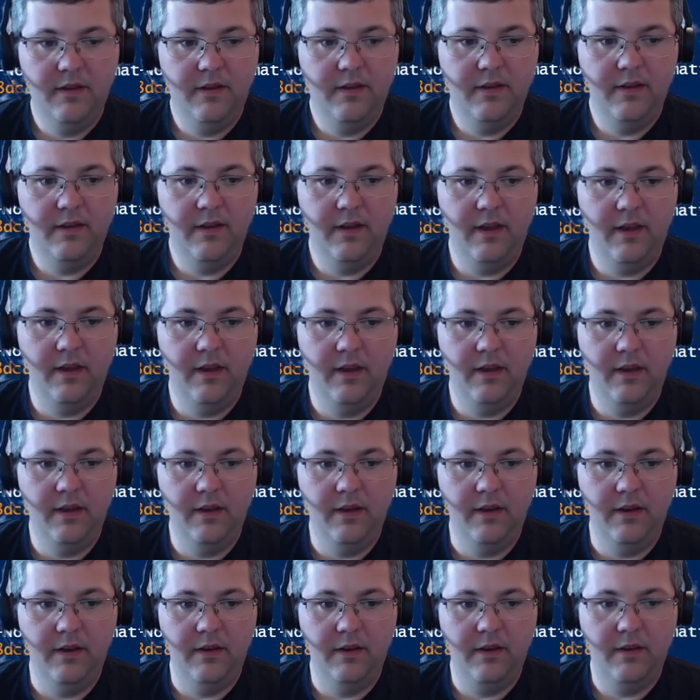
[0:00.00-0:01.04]

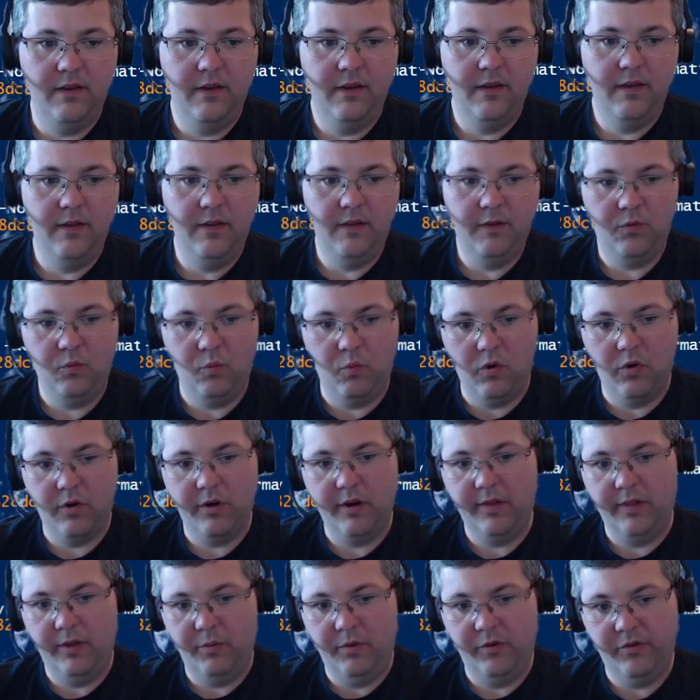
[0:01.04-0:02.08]
And this
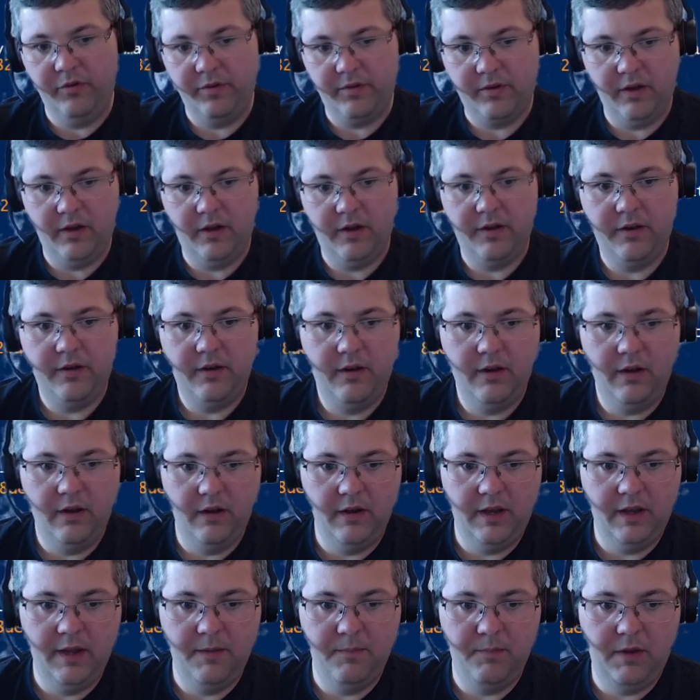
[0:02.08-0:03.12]
warning that we just got,
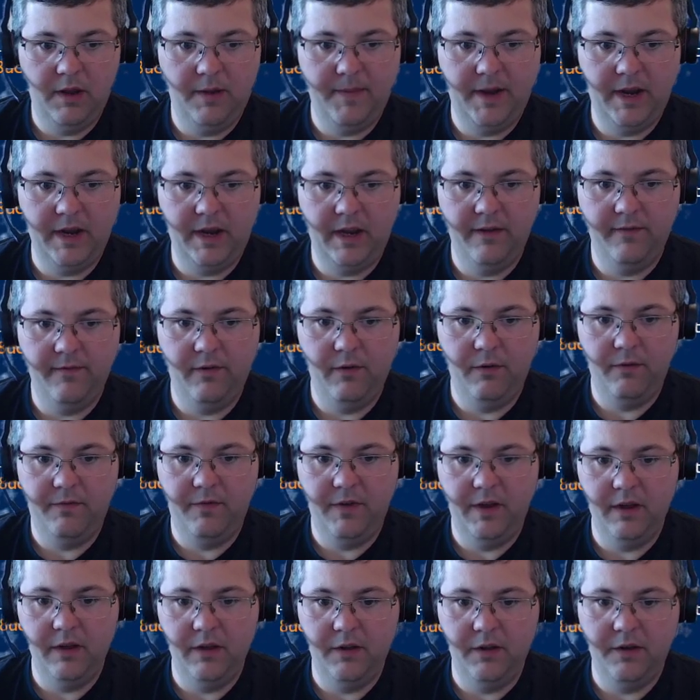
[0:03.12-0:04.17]
get playback info
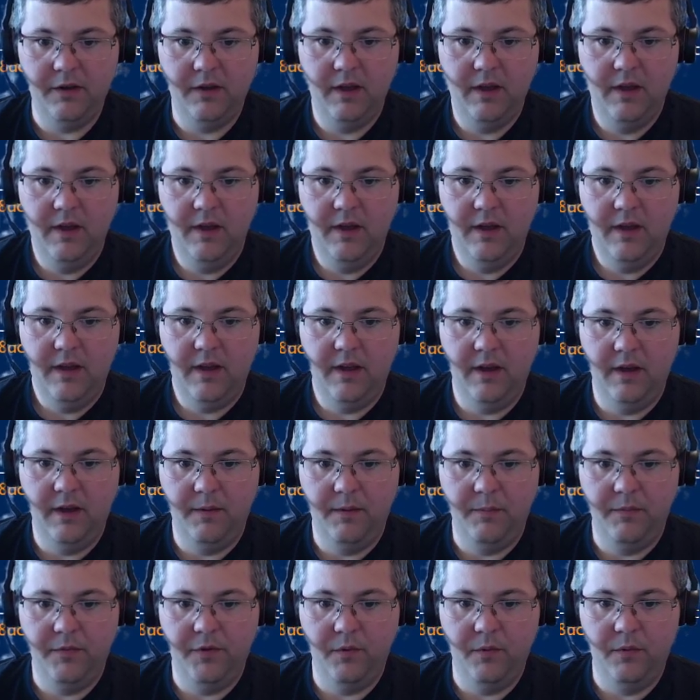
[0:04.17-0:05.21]
failed.
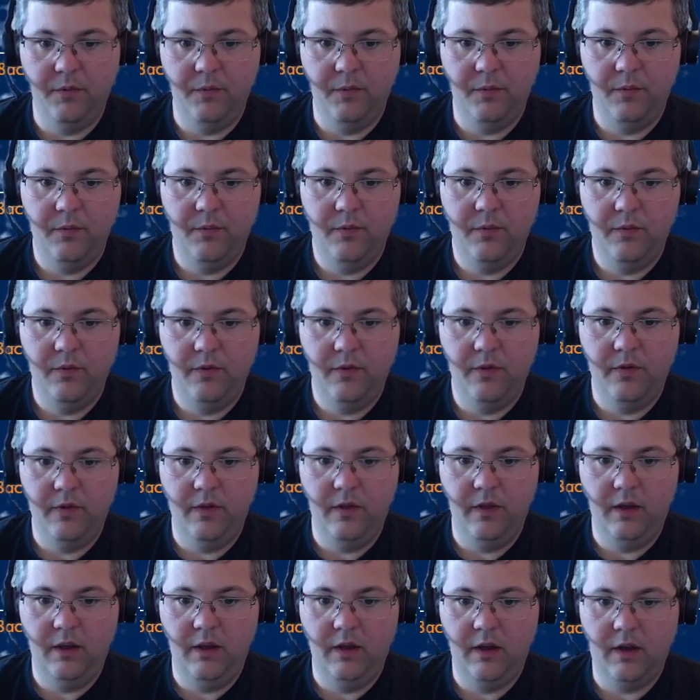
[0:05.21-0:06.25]
So
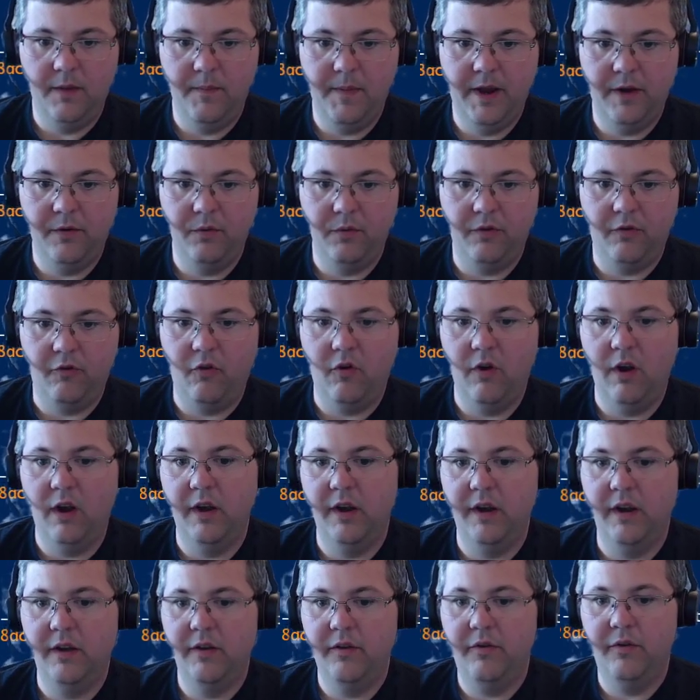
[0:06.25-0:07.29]
the command was
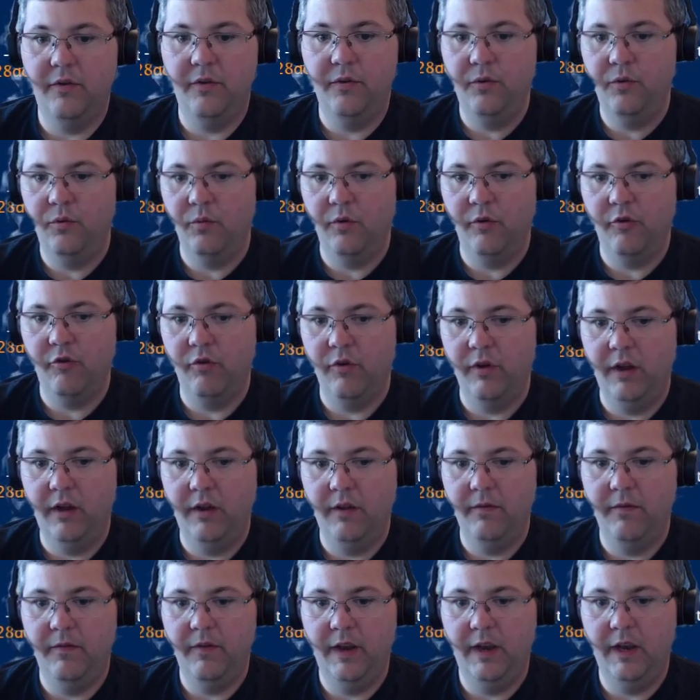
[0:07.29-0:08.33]
trying to
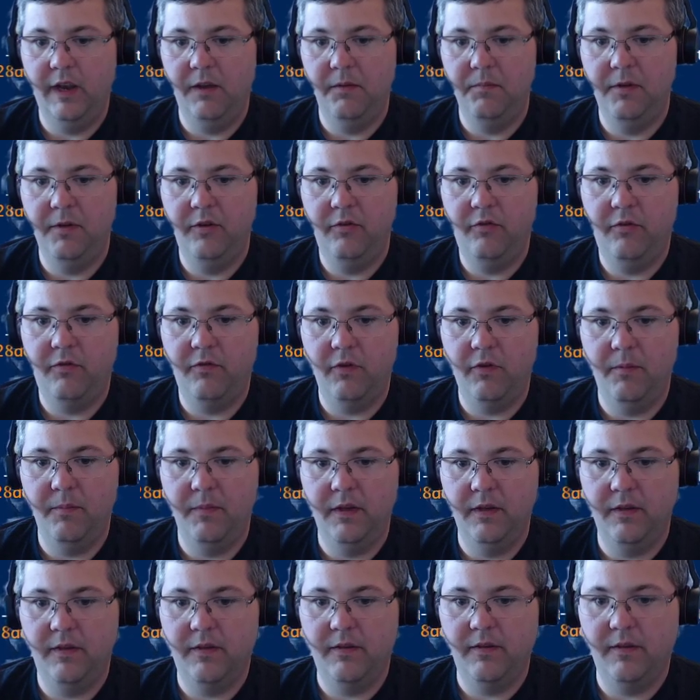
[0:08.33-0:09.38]
retrieve an image from
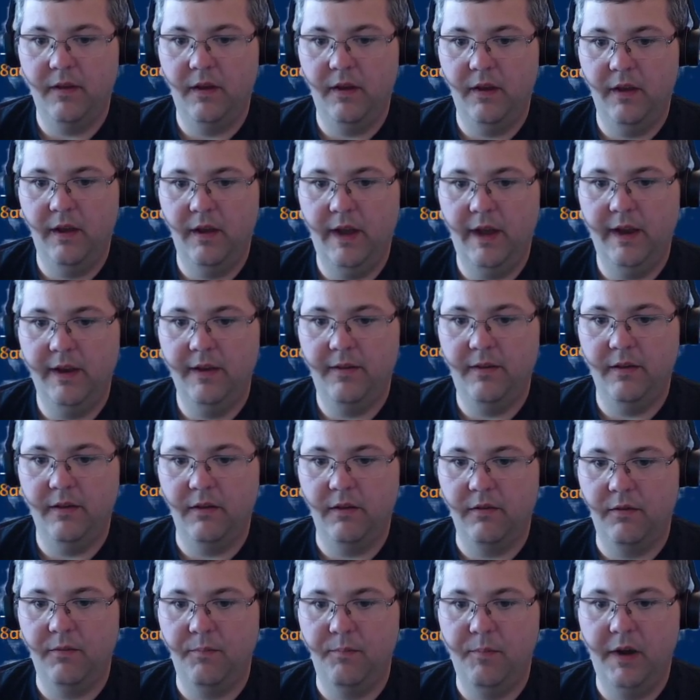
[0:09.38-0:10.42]
this
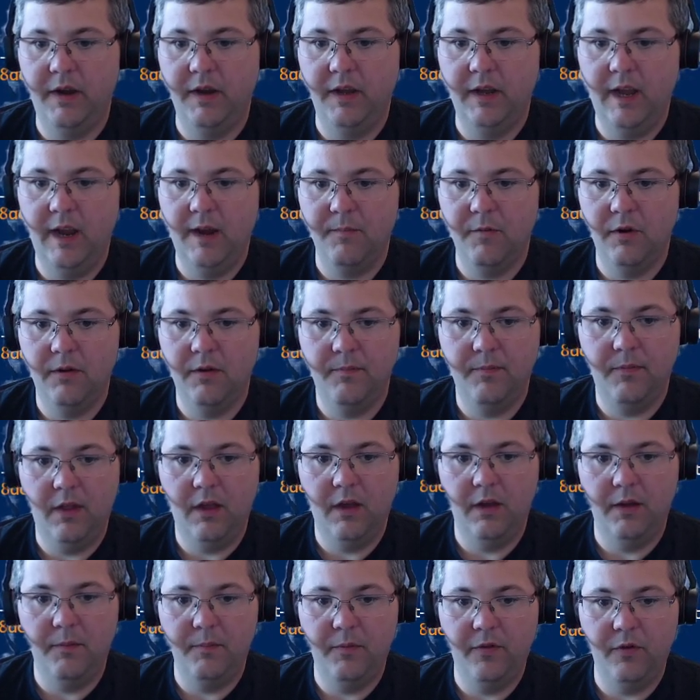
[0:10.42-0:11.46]
Edisix body camera,
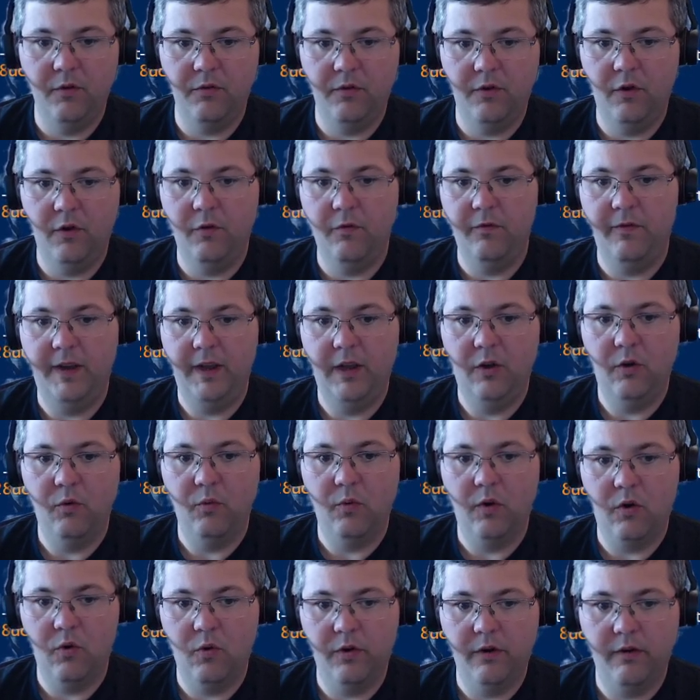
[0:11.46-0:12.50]
but there's no video
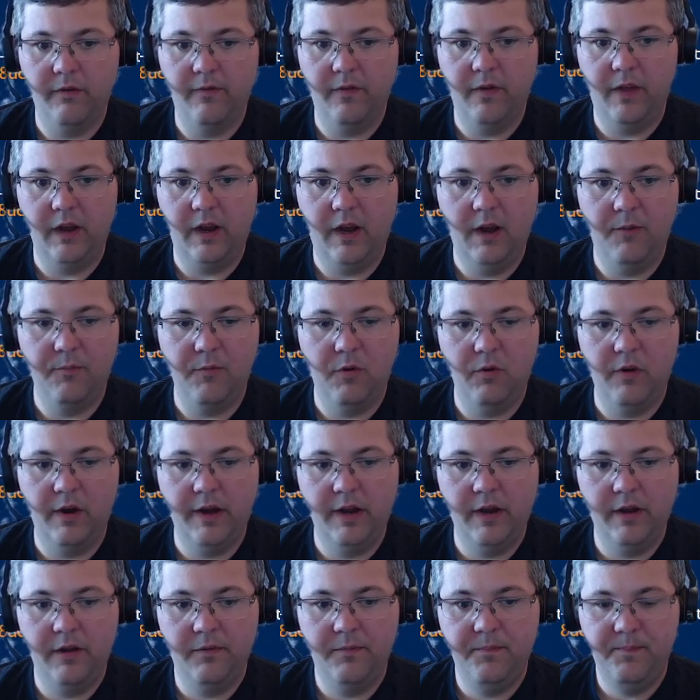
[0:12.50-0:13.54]
recorded for that camera right
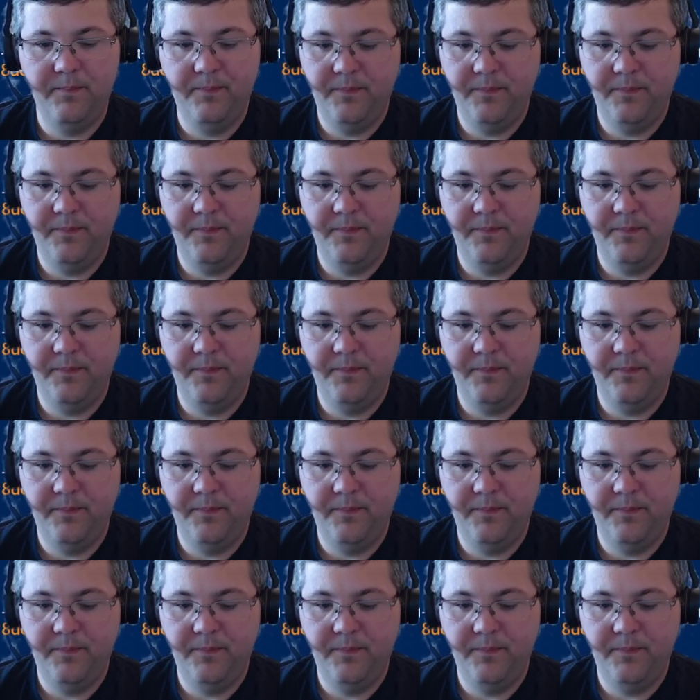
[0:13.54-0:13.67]
now.